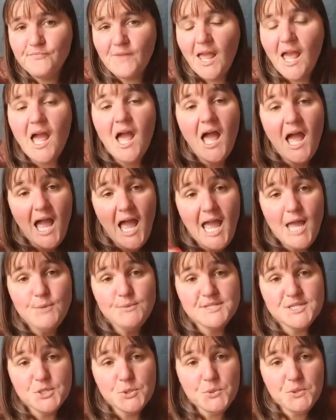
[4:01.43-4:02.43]
I was
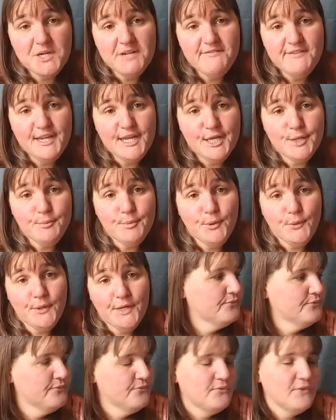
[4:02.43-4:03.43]
craving a burrito.
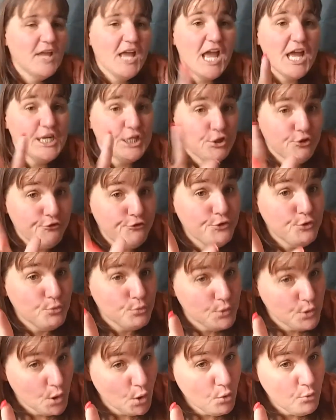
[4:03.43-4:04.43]
And if you know
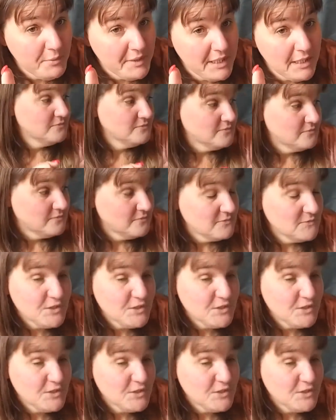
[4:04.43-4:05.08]
me, you know